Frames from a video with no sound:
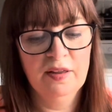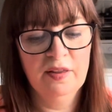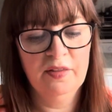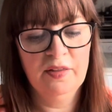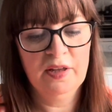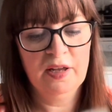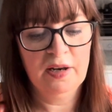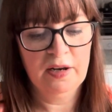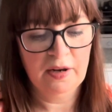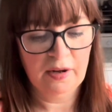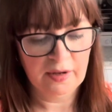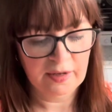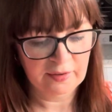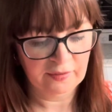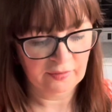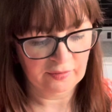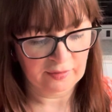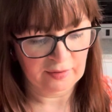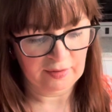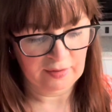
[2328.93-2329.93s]
the
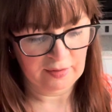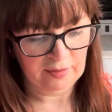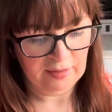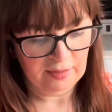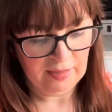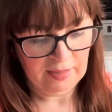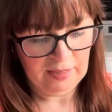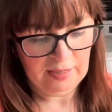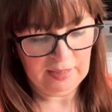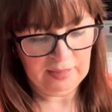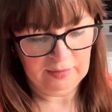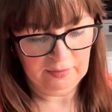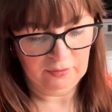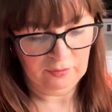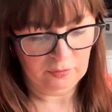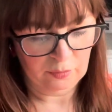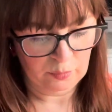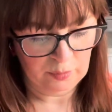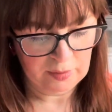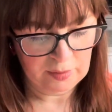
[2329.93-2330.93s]
Eliza, and
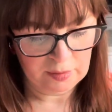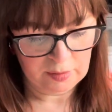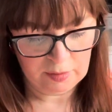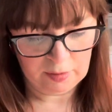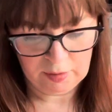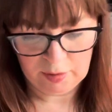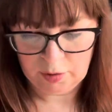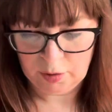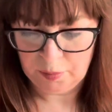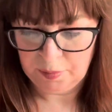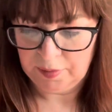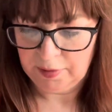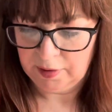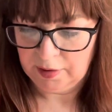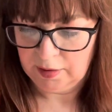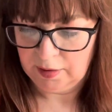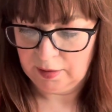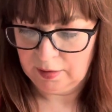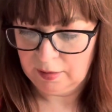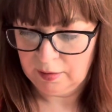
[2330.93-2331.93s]
when I open
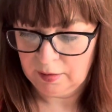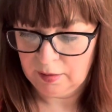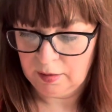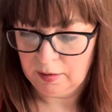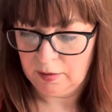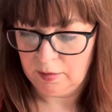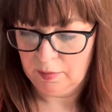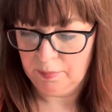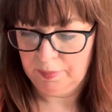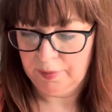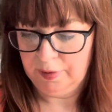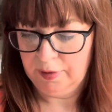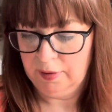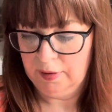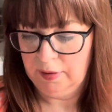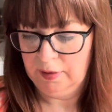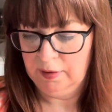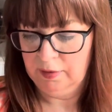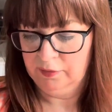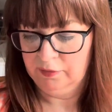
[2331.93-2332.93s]
it up,
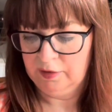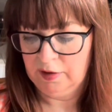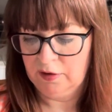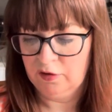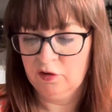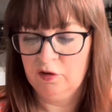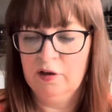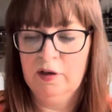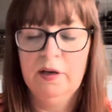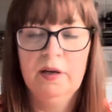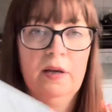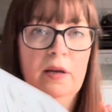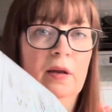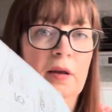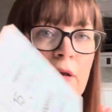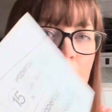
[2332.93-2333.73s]
it's actually